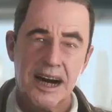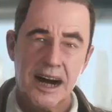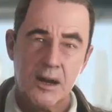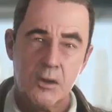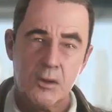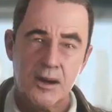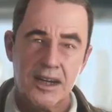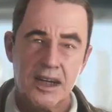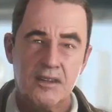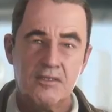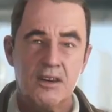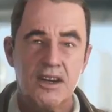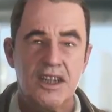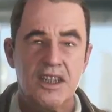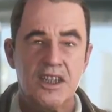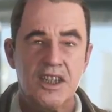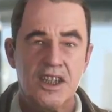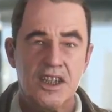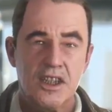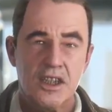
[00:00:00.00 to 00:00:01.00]
Get ready for
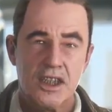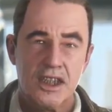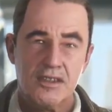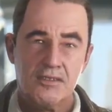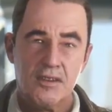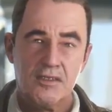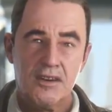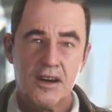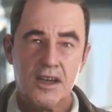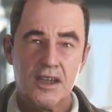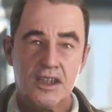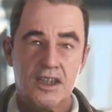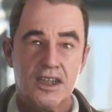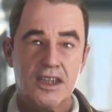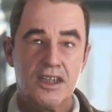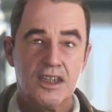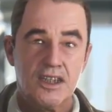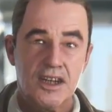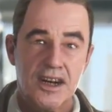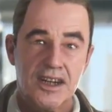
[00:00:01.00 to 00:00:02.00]
exclusive
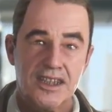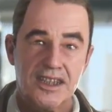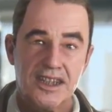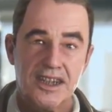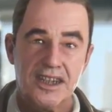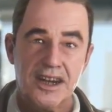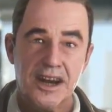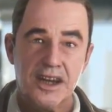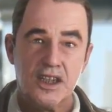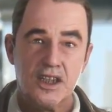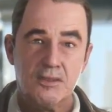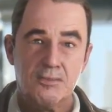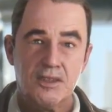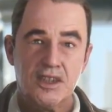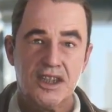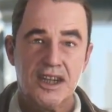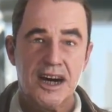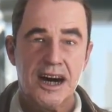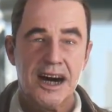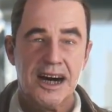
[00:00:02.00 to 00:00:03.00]
events, exciting
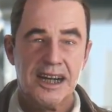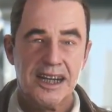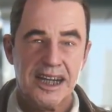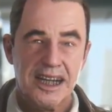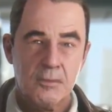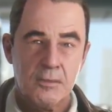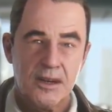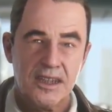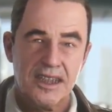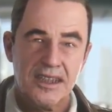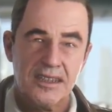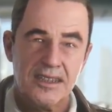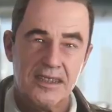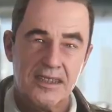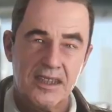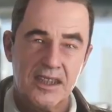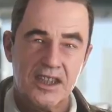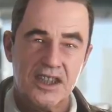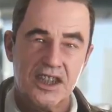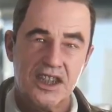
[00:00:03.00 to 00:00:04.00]
announcements, limited
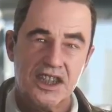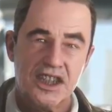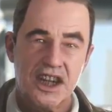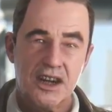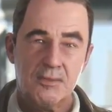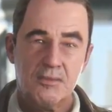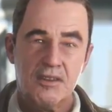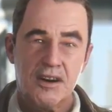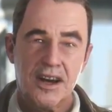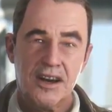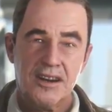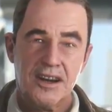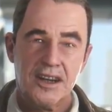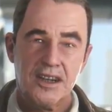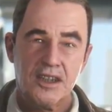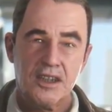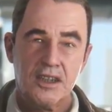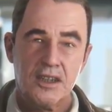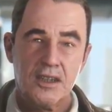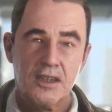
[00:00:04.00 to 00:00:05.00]
edition ship
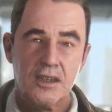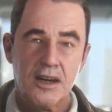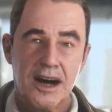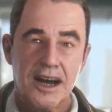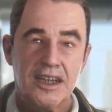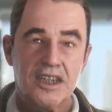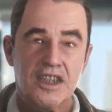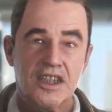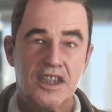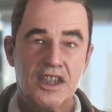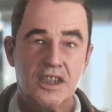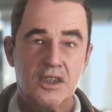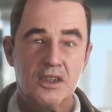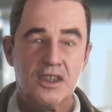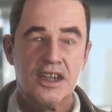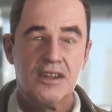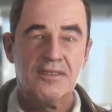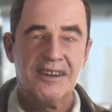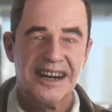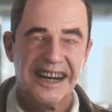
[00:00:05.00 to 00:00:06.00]
variants, and
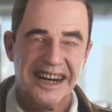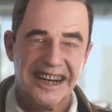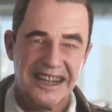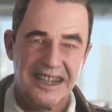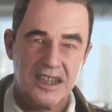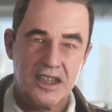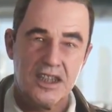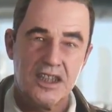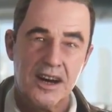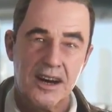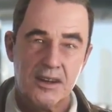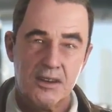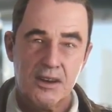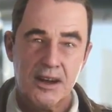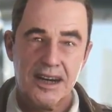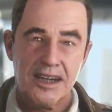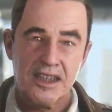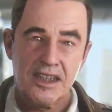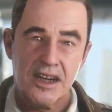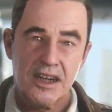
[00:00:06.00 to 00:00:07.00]
exclusive
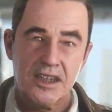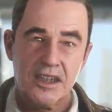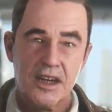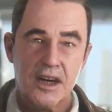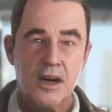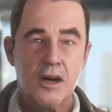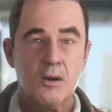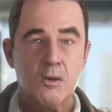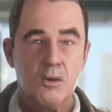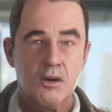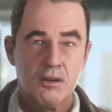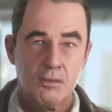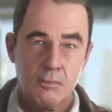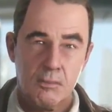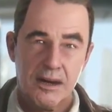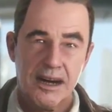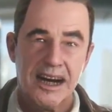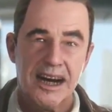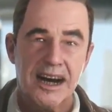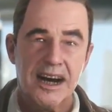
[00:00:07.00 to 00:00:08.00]
insider access with
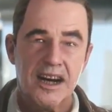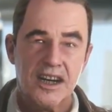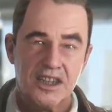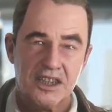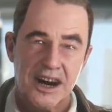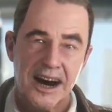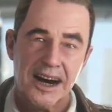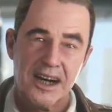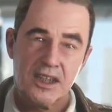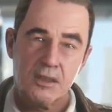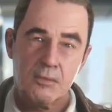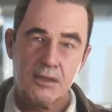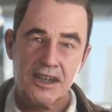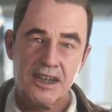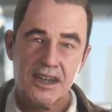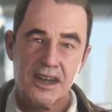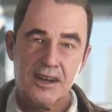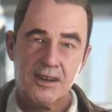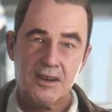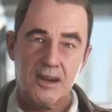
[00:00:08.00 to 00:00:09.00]
me, Jax
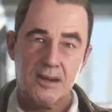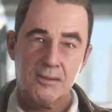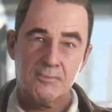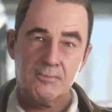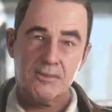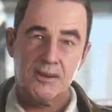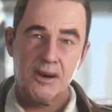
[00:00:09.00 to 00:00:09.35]
McCleary.